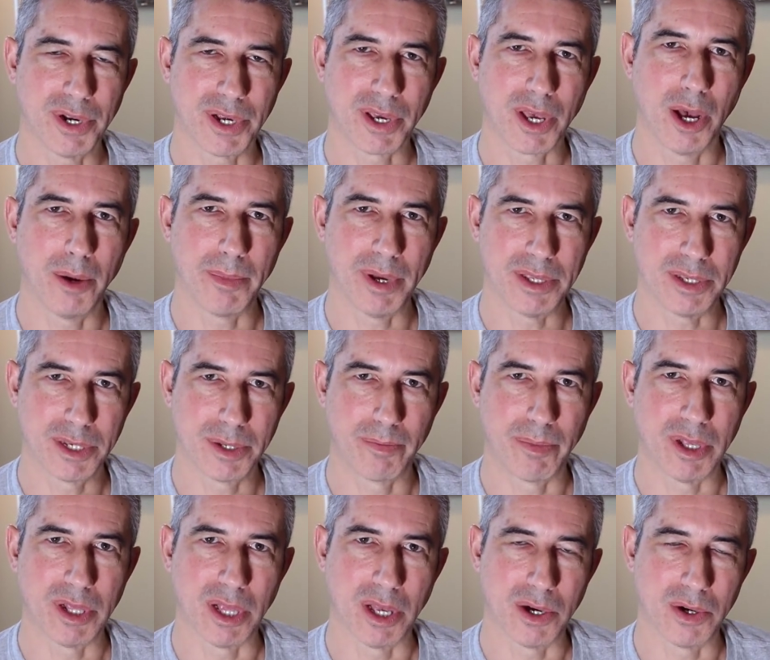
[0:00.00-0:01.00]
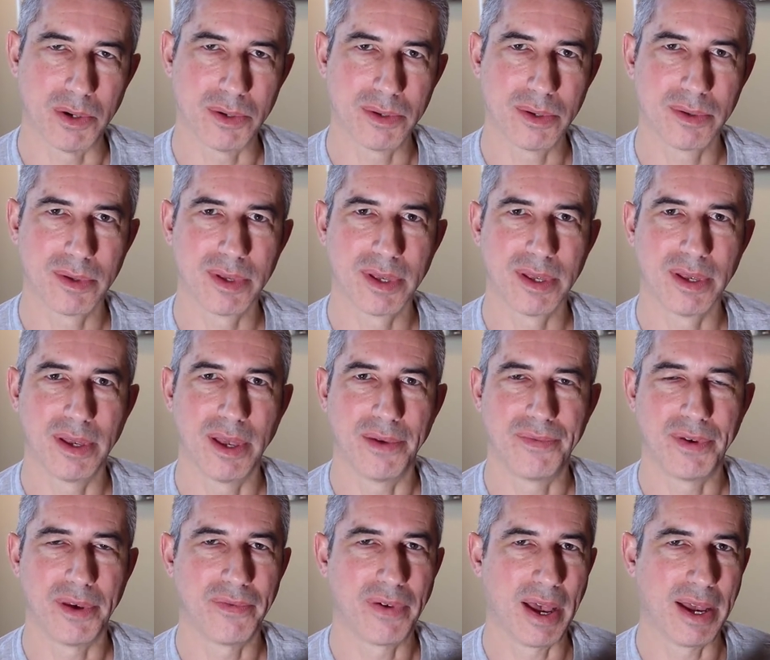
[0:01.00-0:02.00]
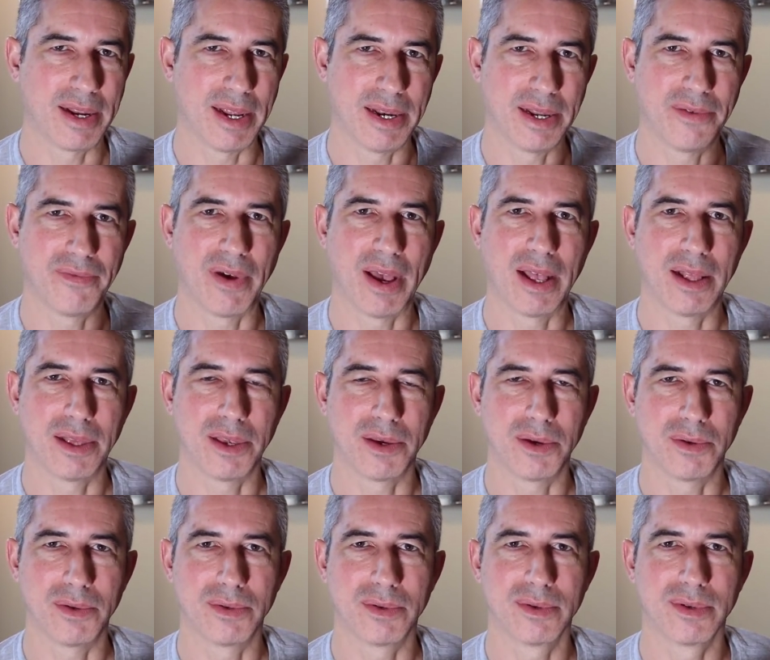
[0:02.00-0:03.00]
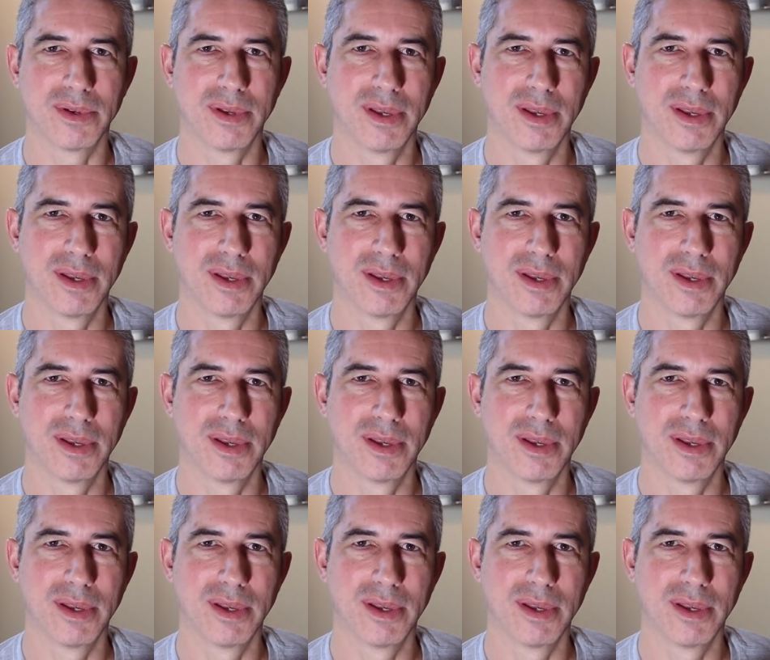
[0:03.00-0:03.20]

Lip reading: comments below. If you've had any value